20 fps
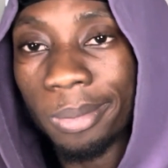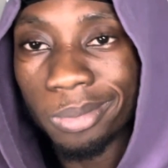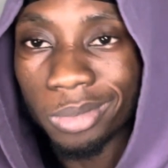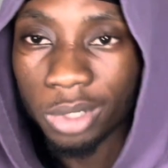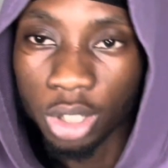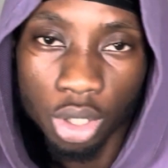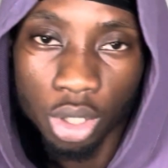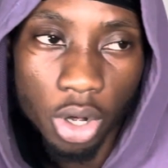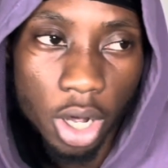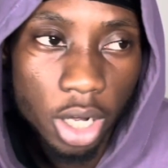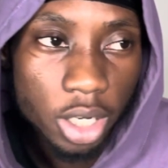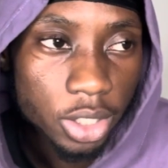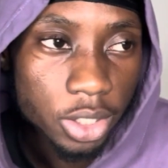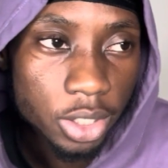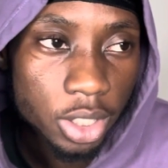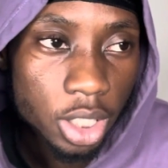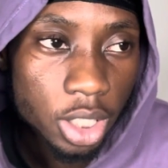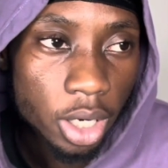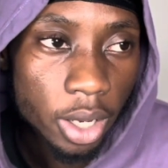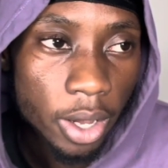You know, I could
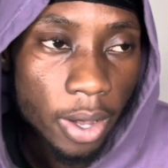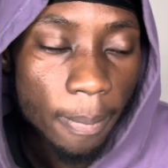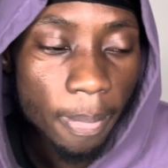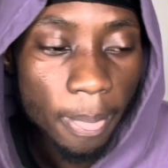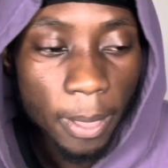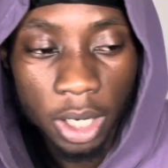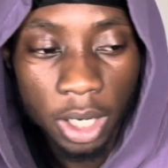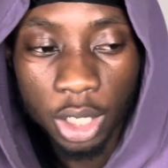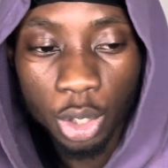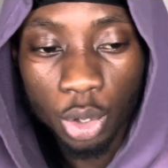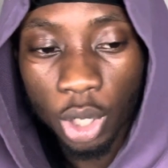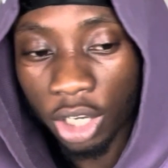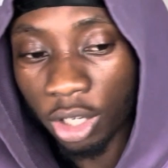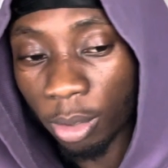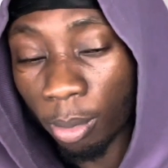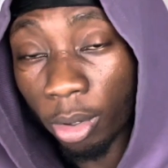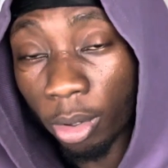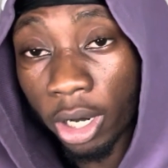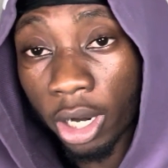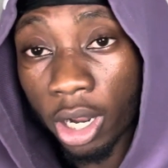see that. And then you got the
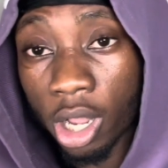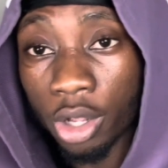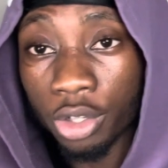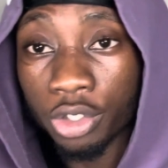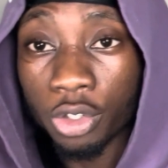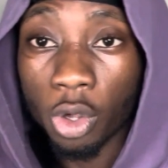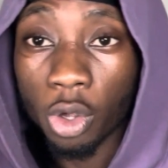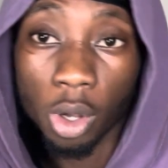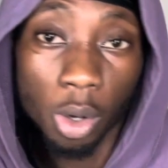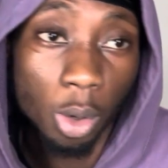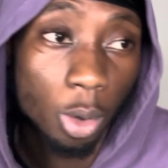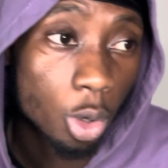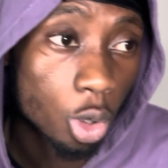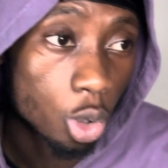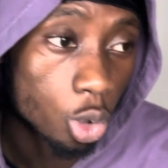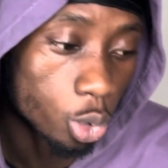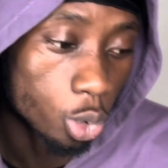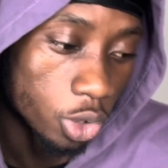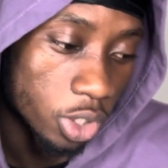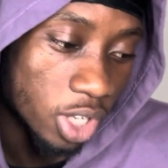Browns,
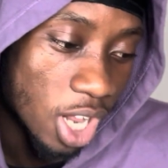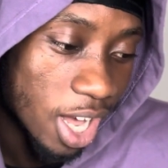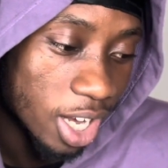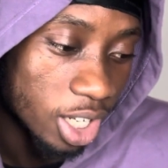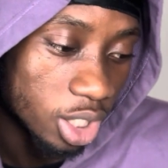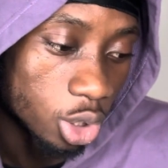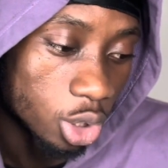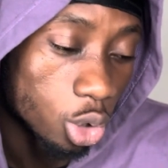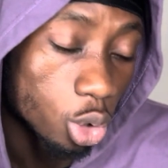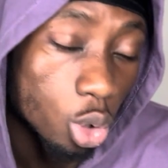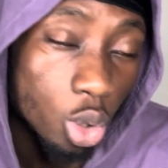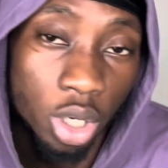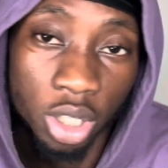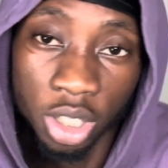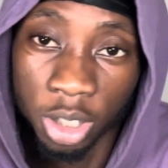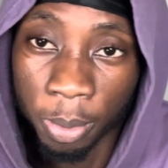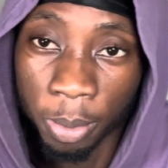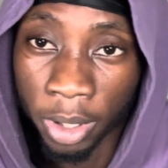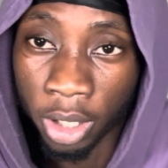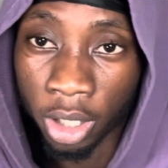who's not historically
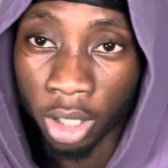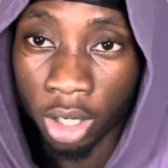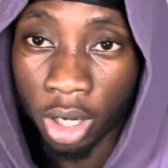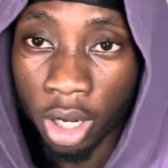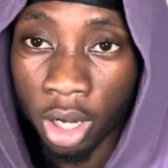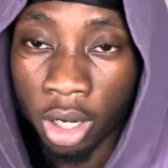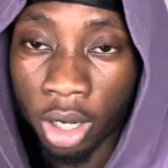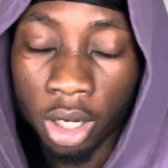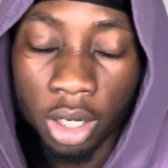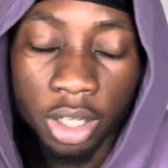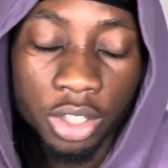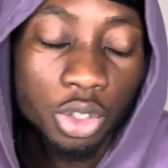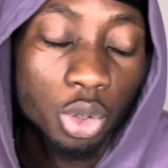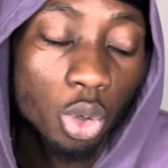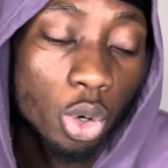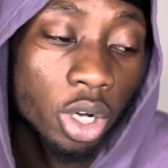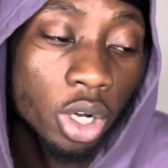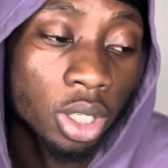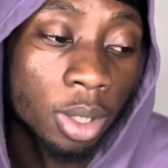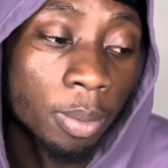been
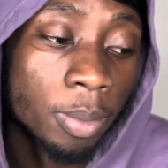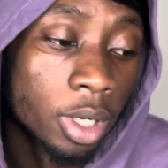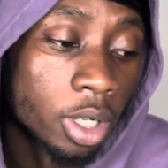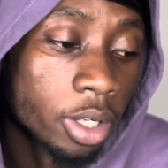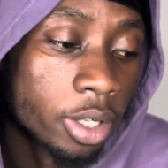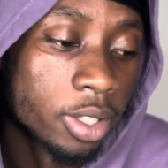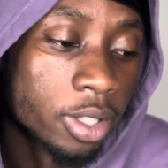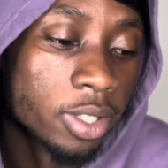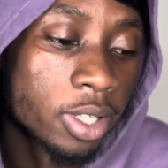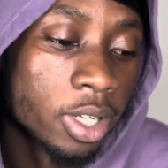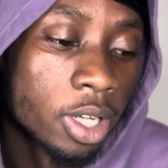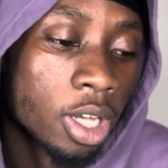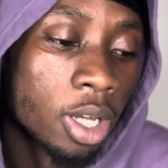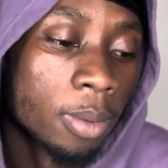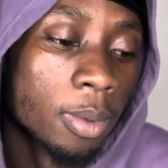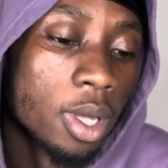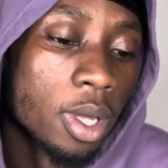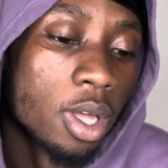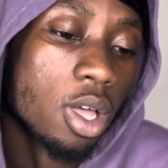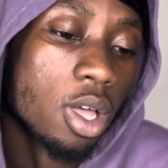a good team.
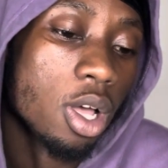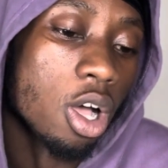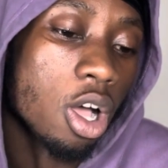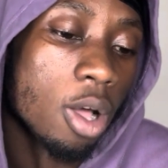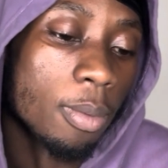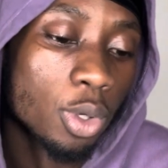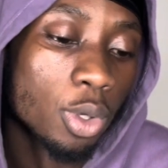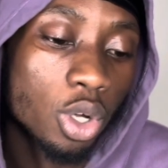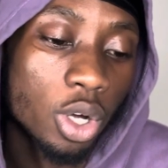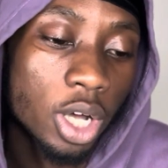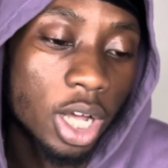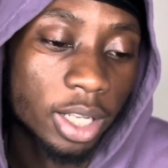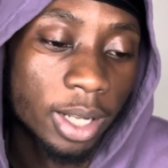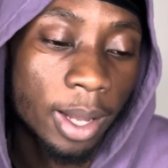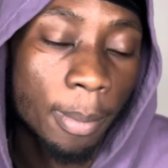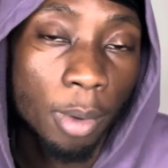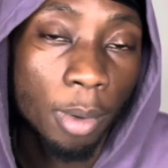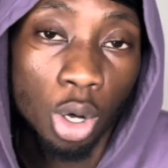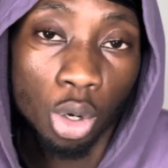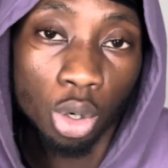You know, got that
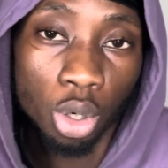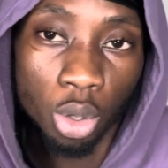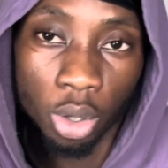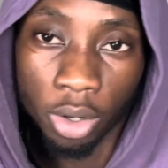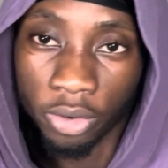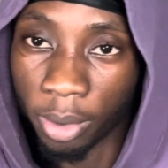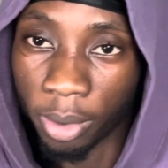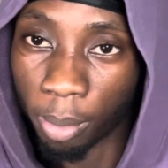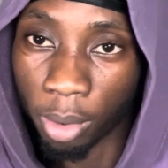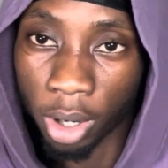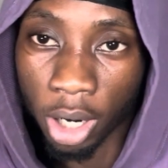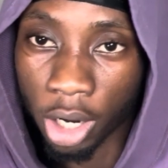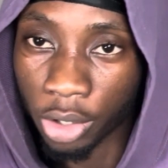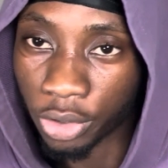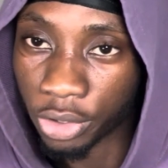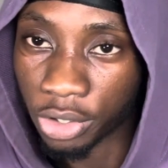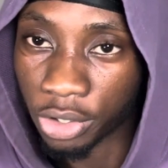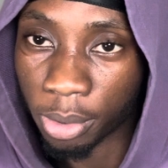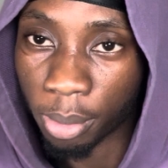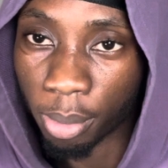motto of the Browns
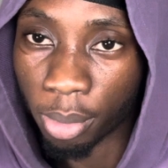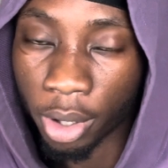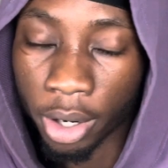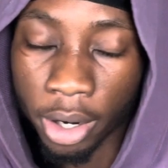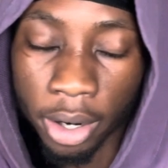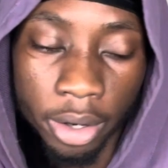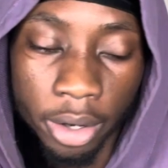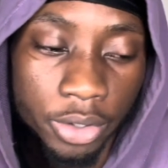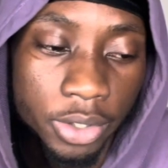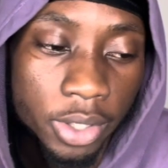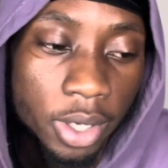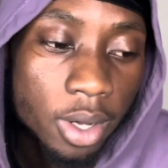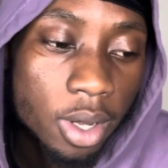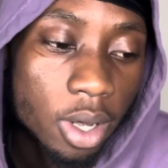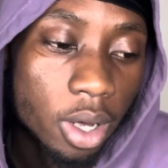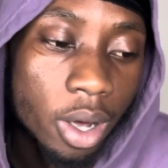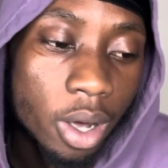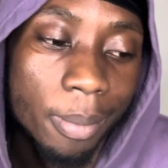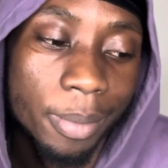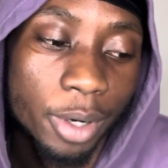is the Browns.
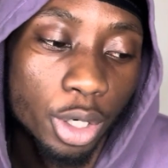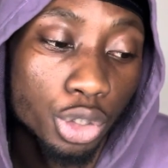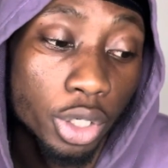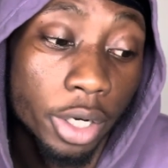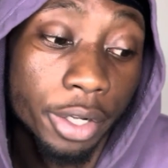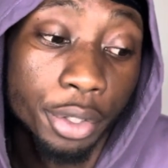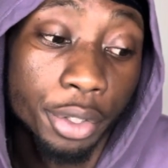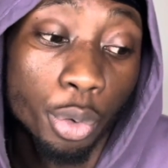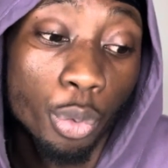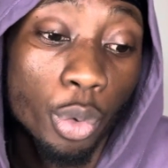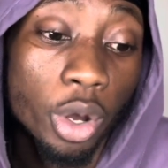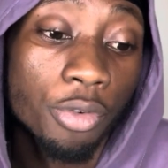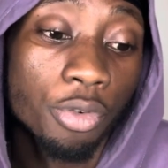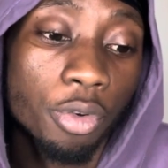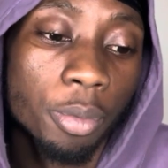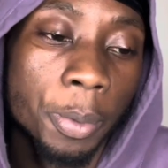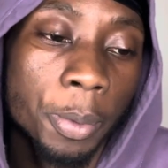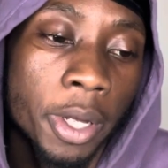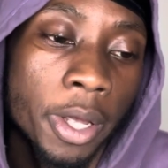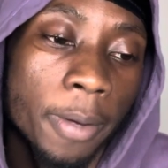And they're trying to get away
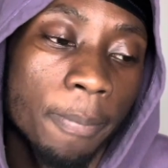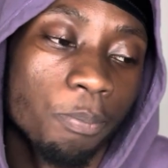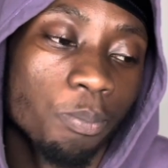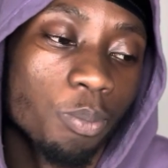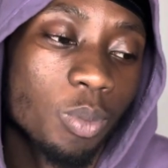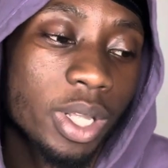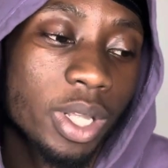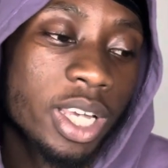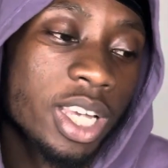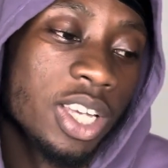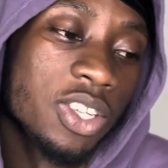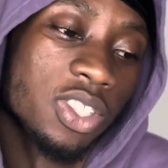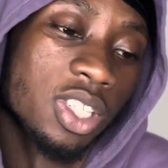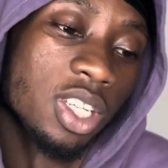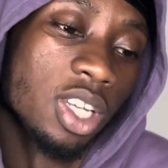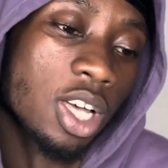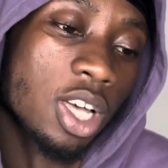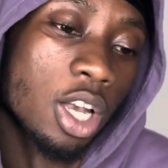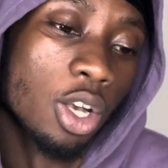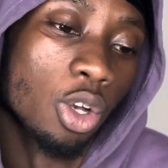from that. Easy to
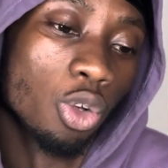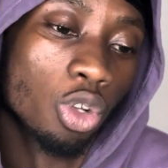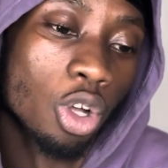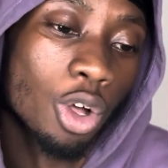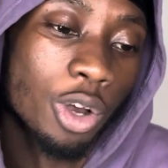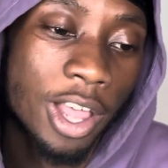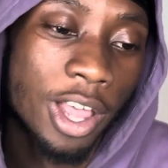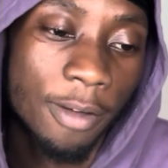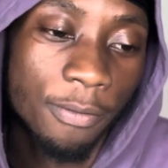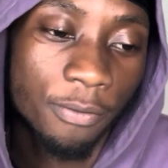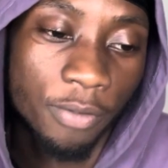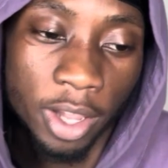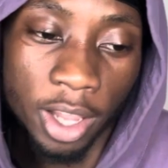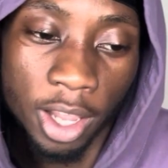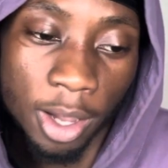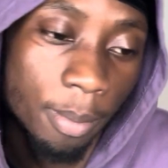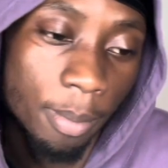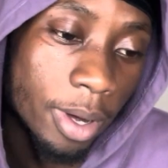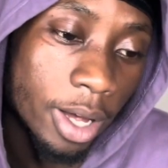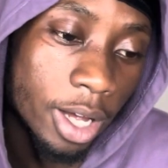kind of throw that
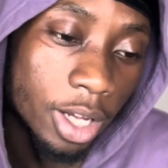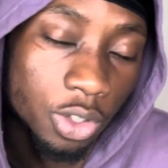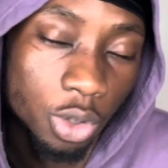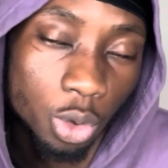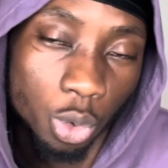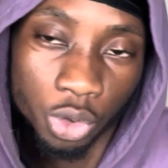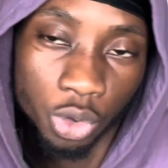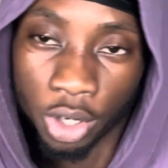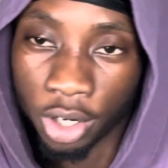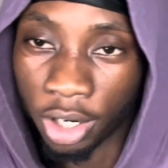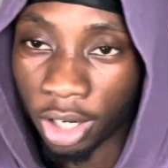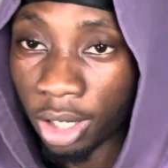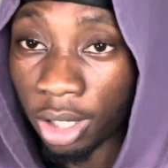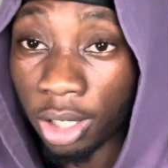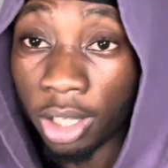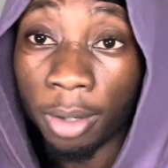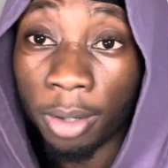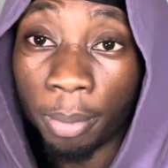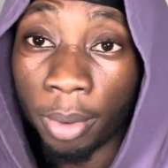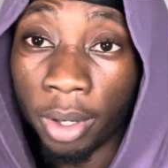fan base who's going to
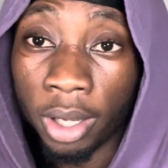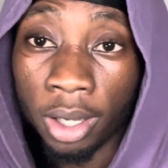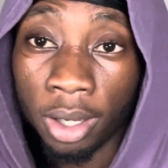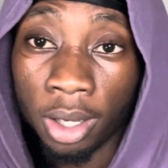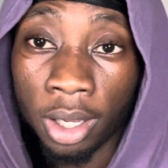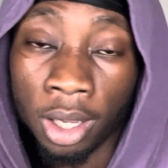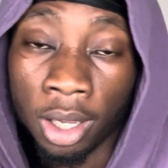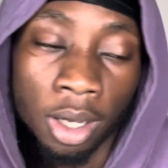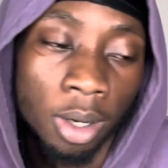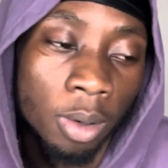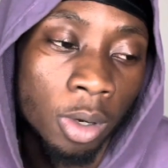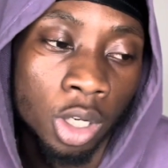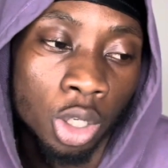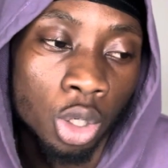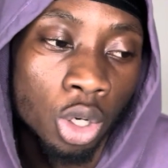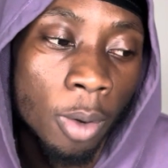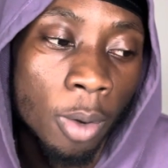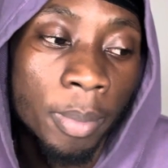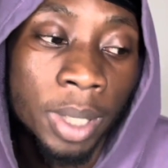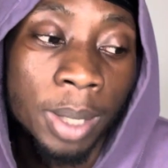clickbait and going to, you
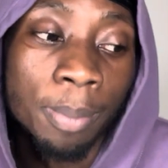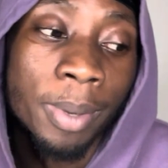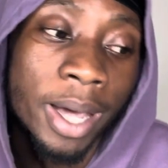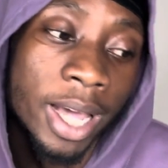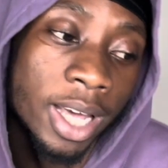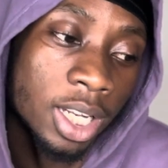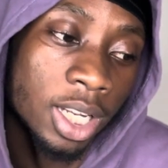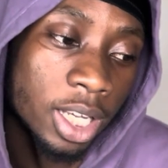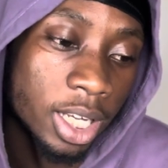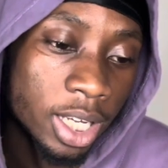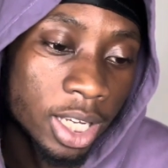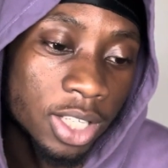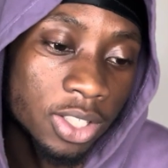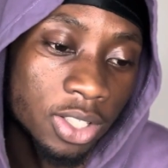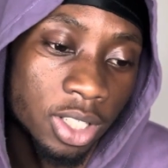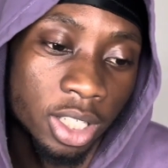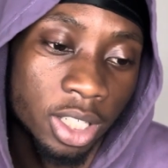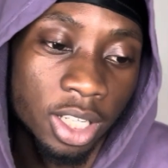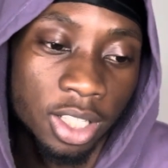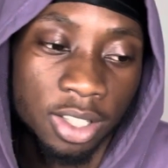know, be baited
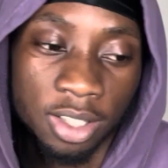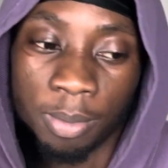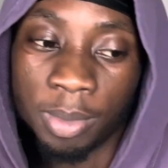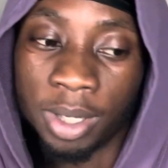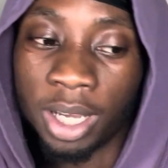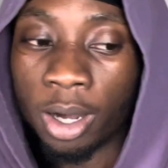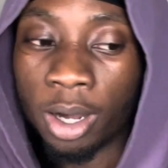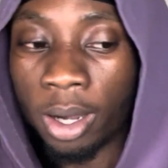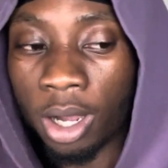easily and to be